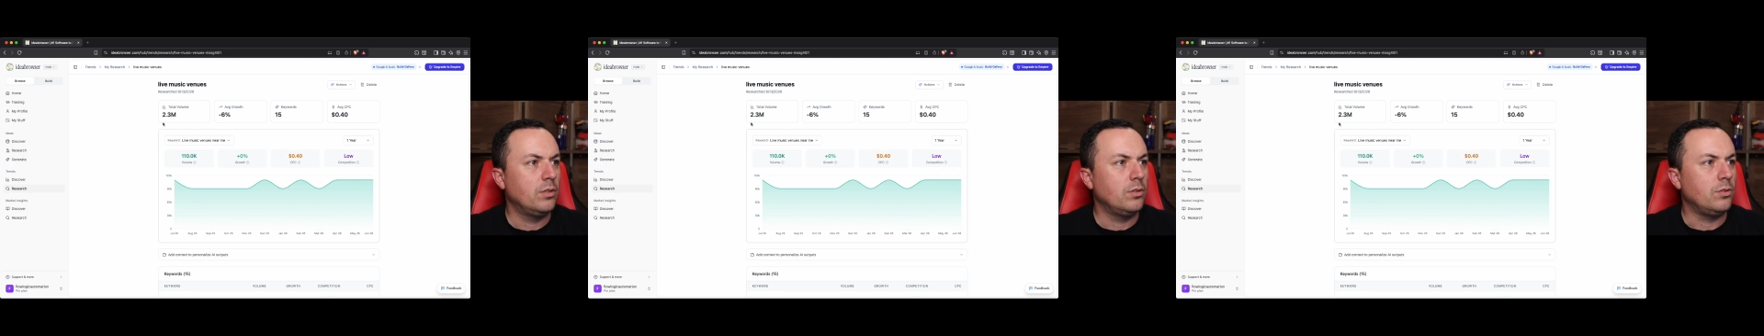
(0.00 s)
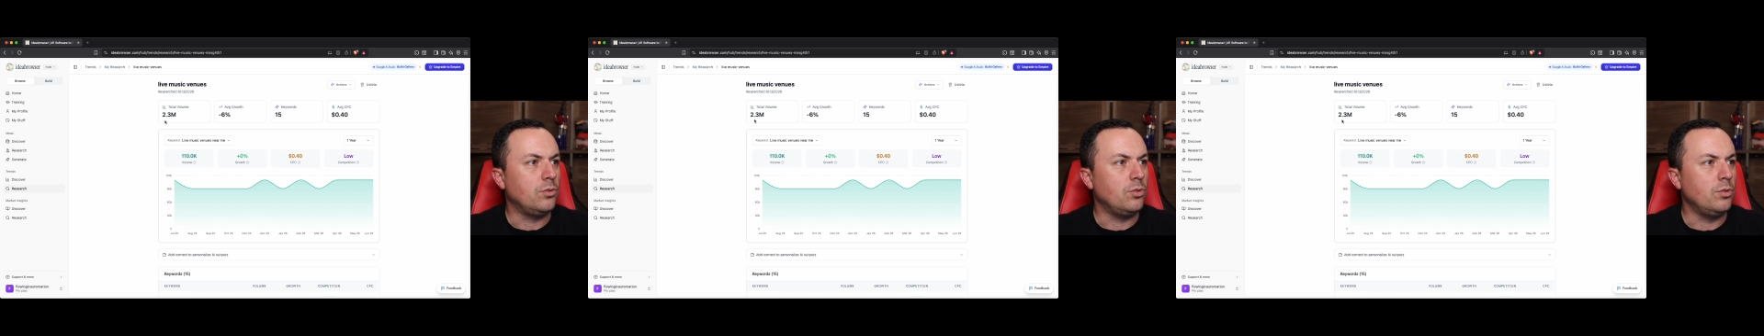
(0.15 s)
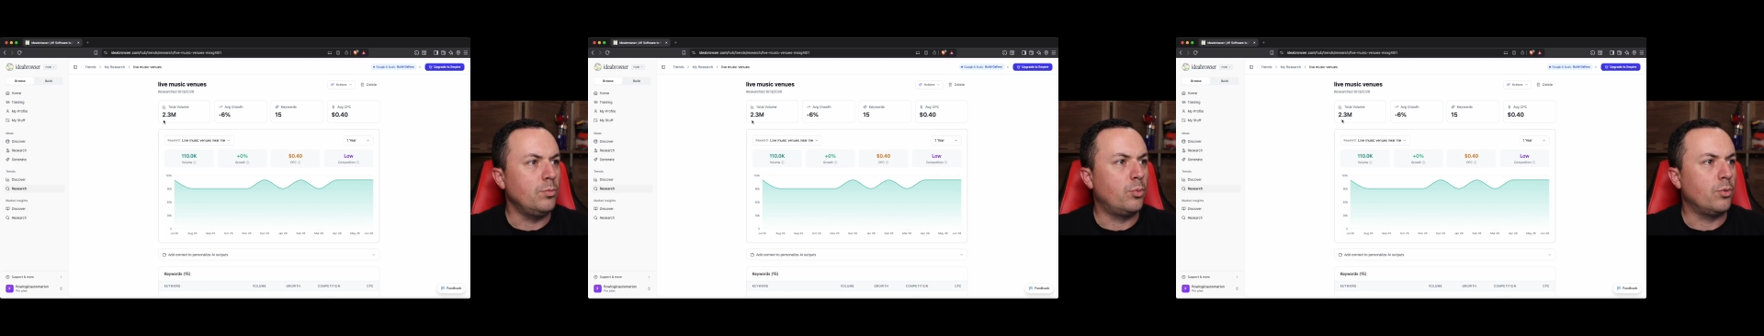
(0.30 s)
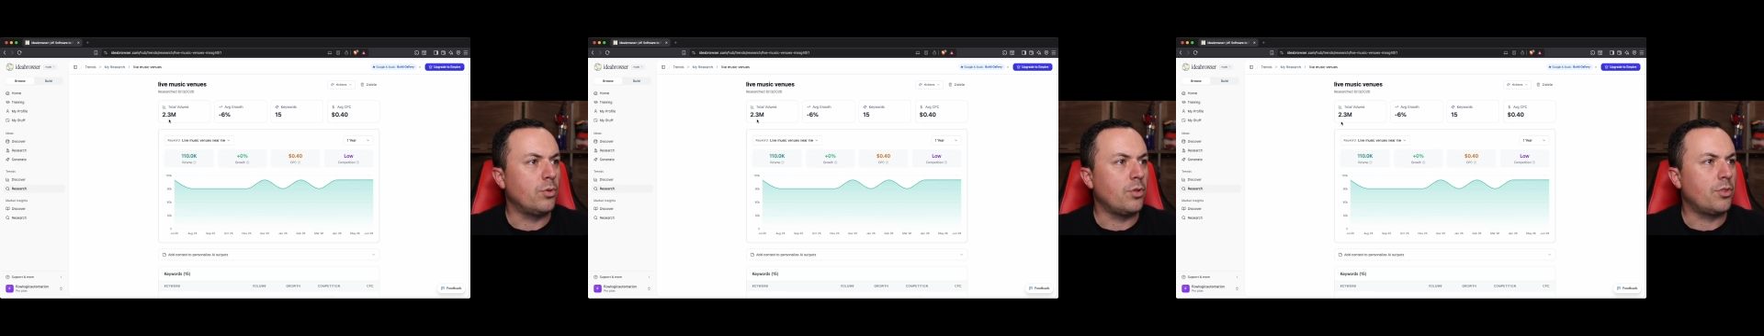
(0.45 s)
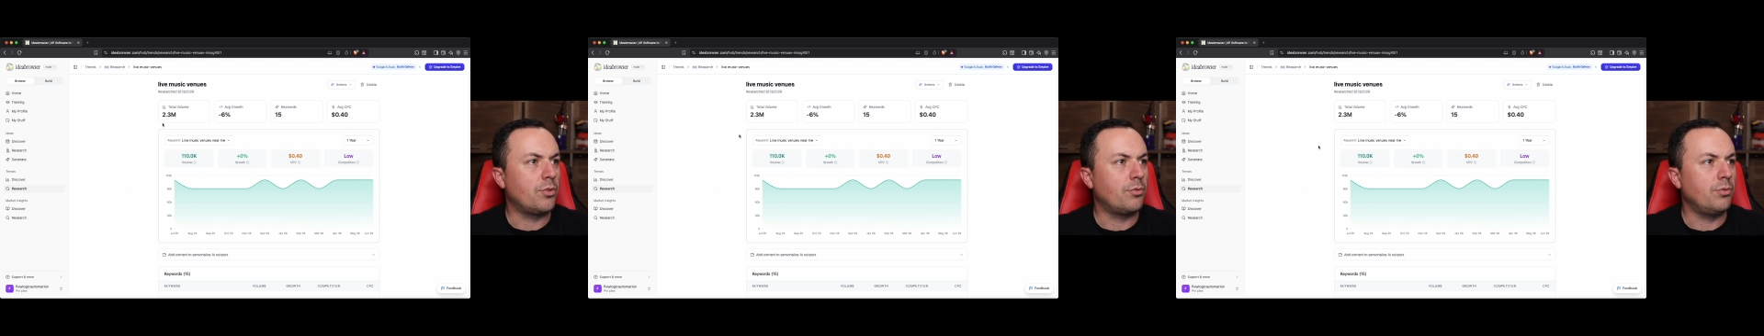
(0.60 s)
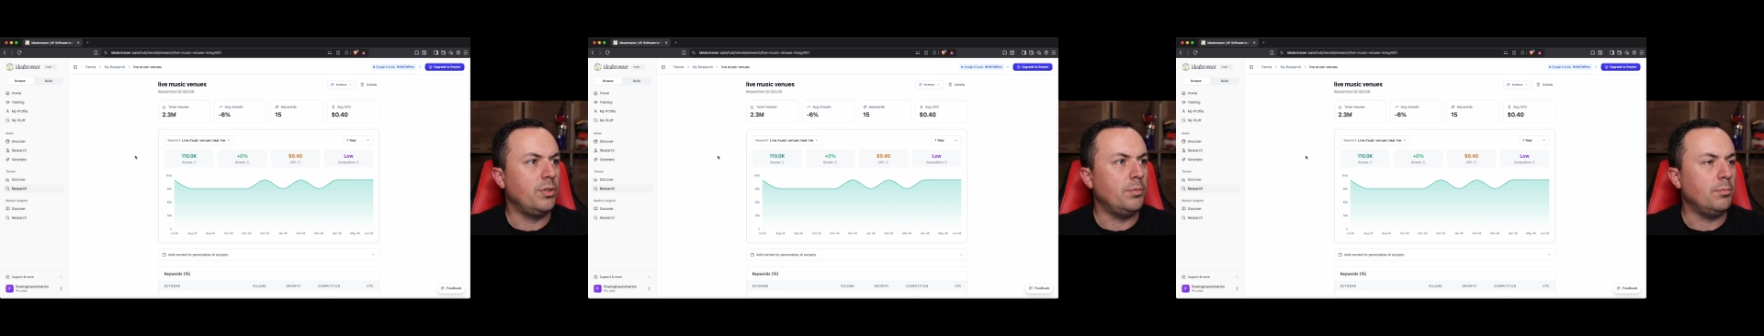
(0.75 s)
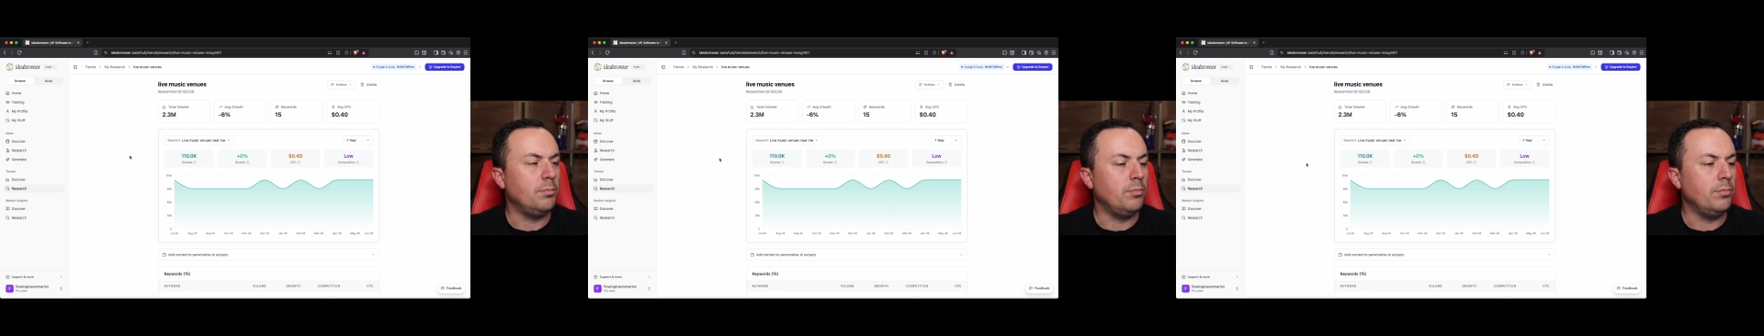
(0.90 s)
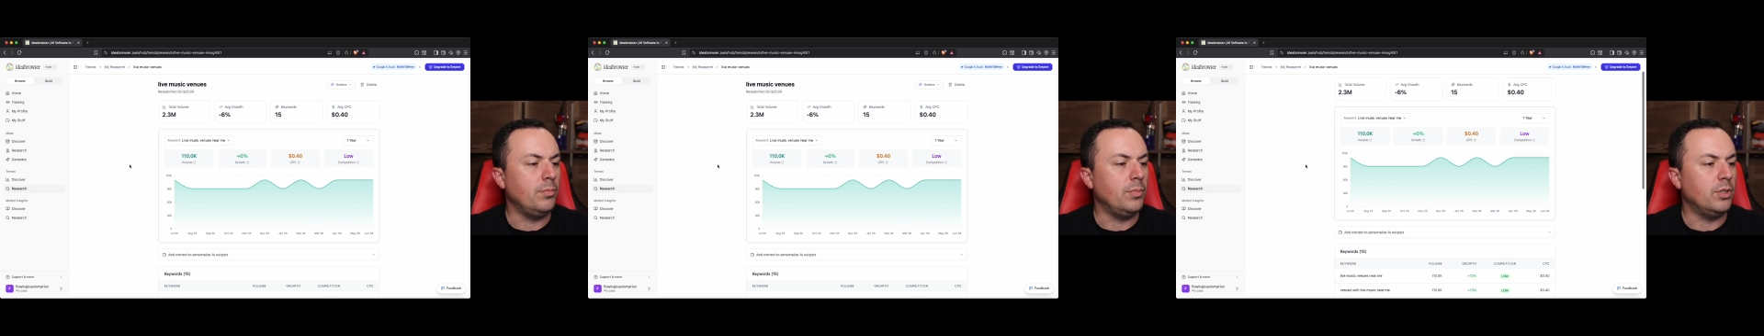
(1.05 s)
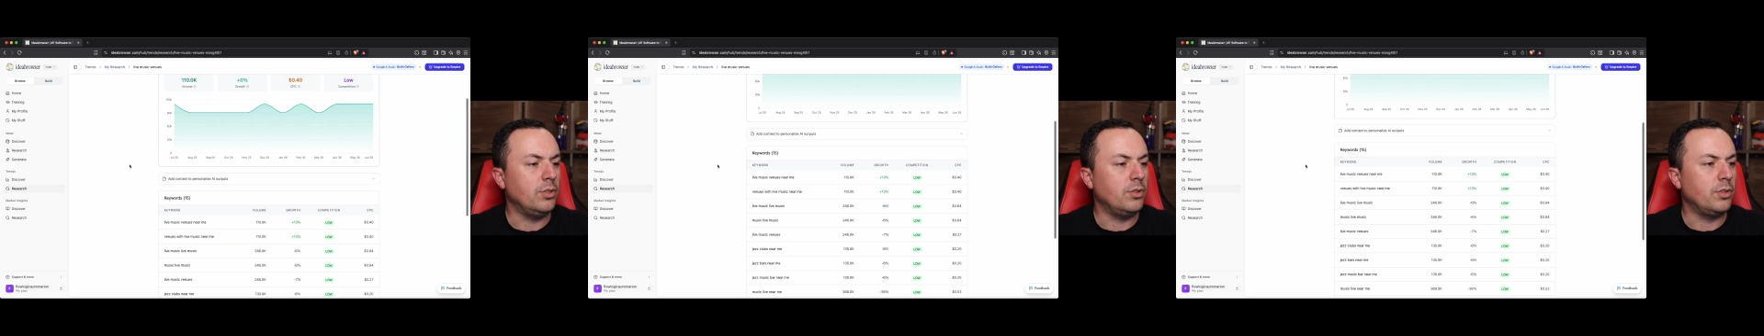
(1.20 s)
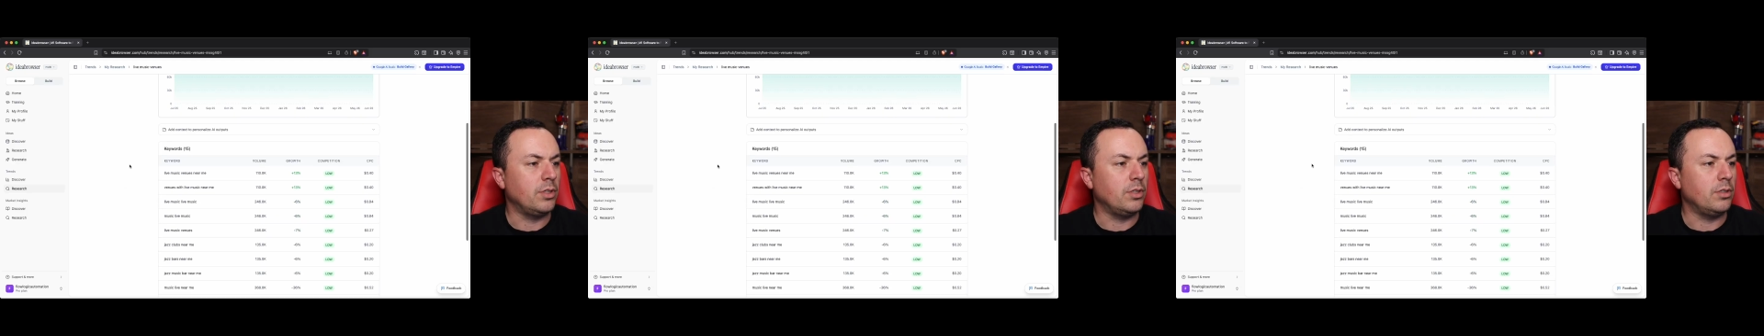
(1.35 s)
2.3
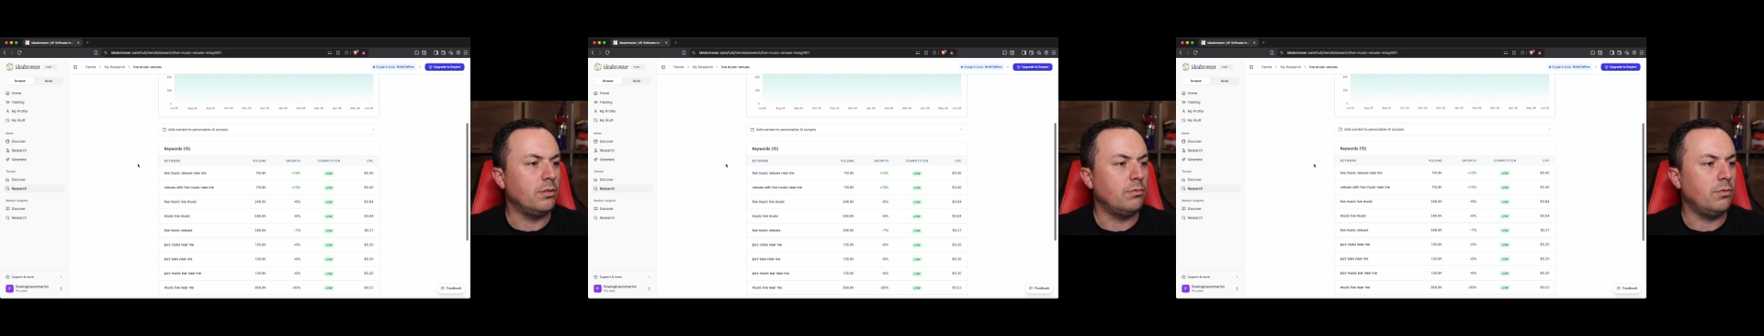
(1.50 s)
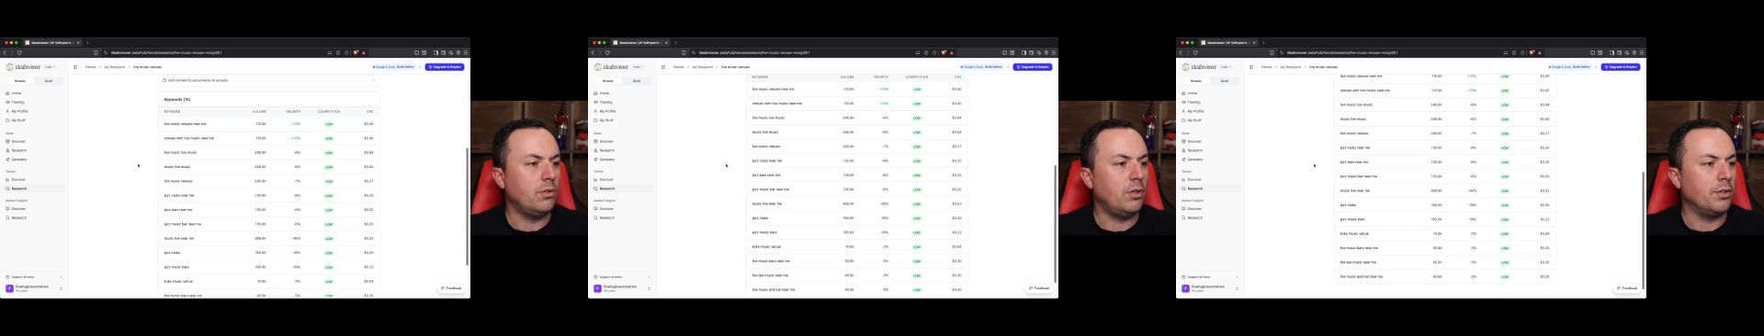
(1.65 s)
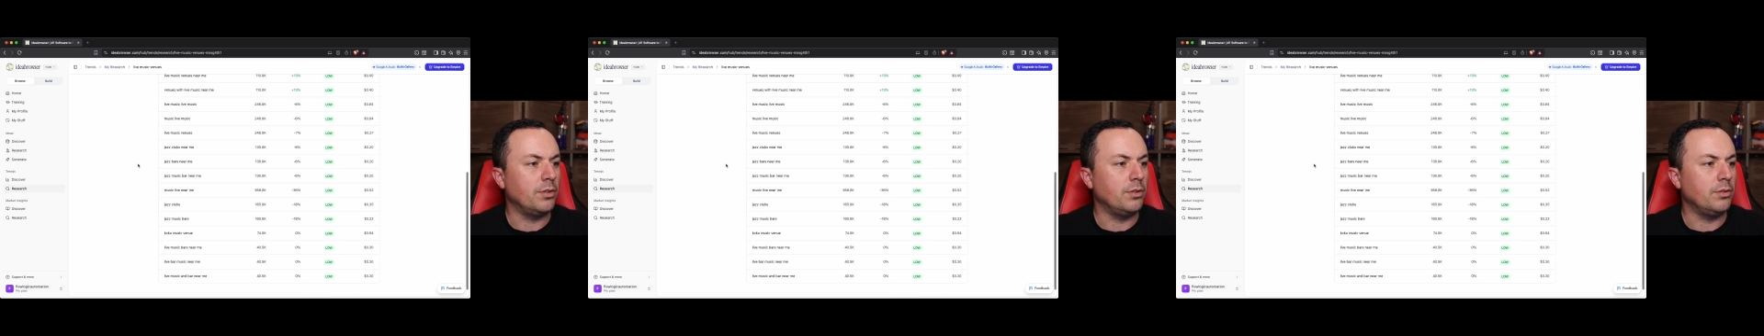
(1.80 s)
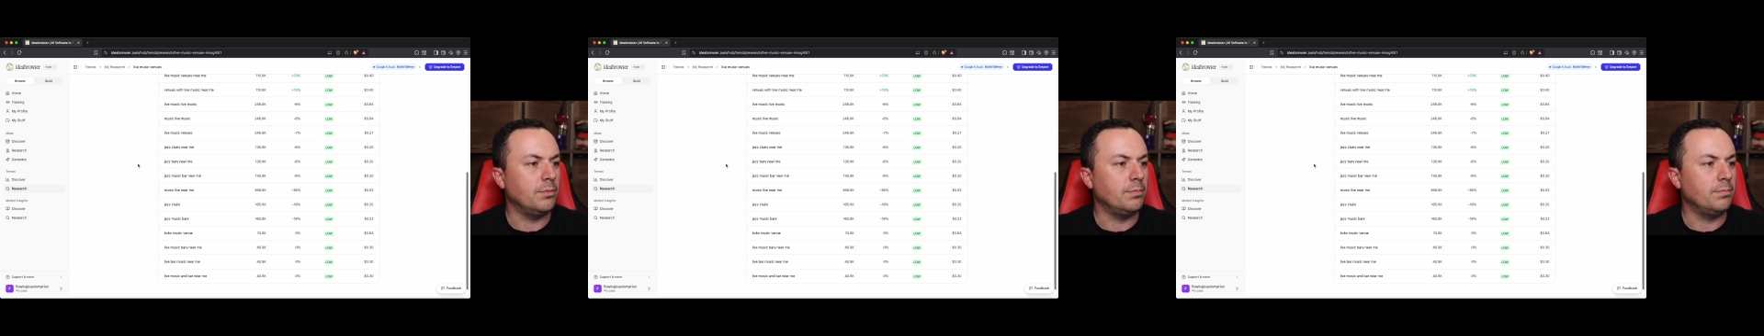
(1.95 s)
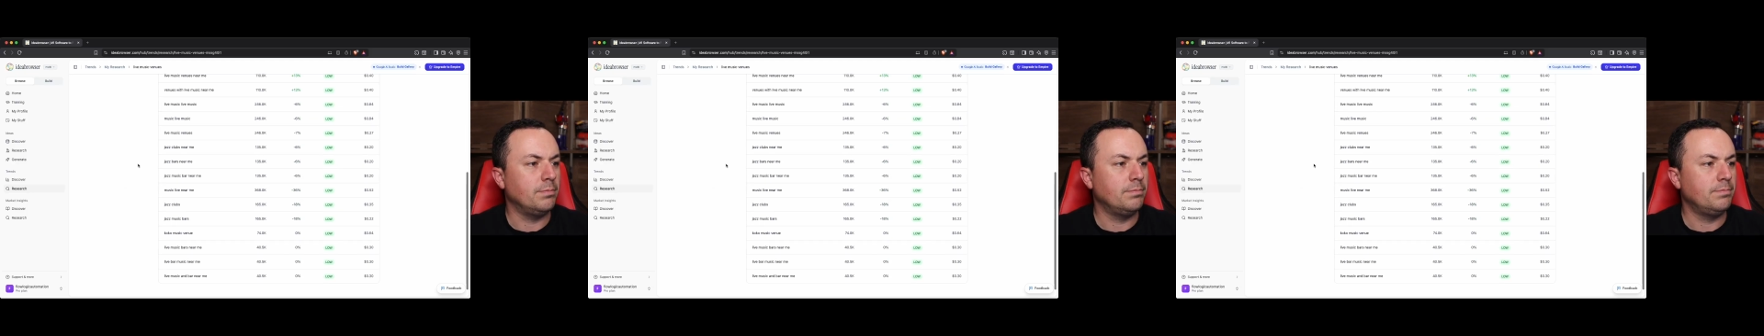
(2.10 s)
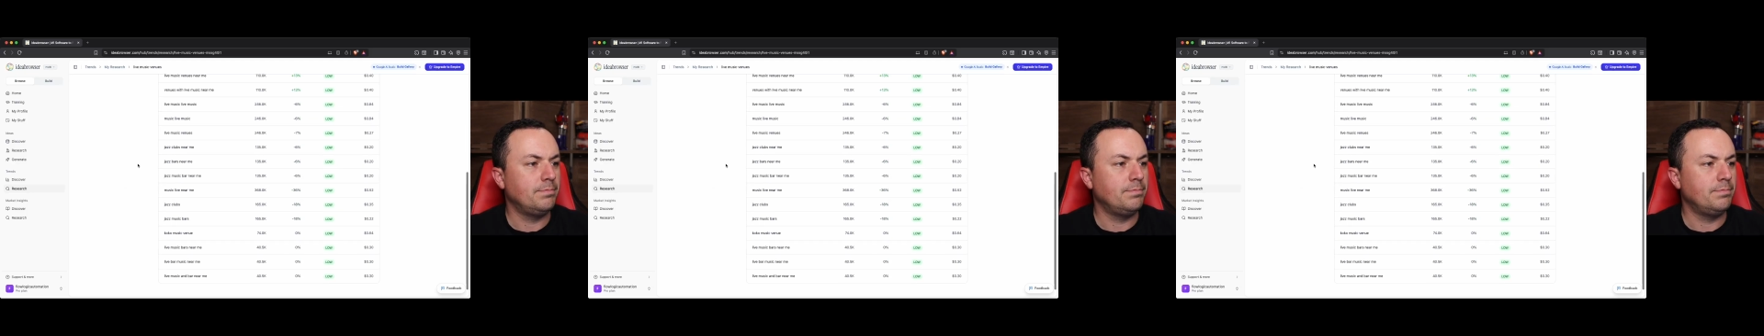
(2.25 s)
million in volume.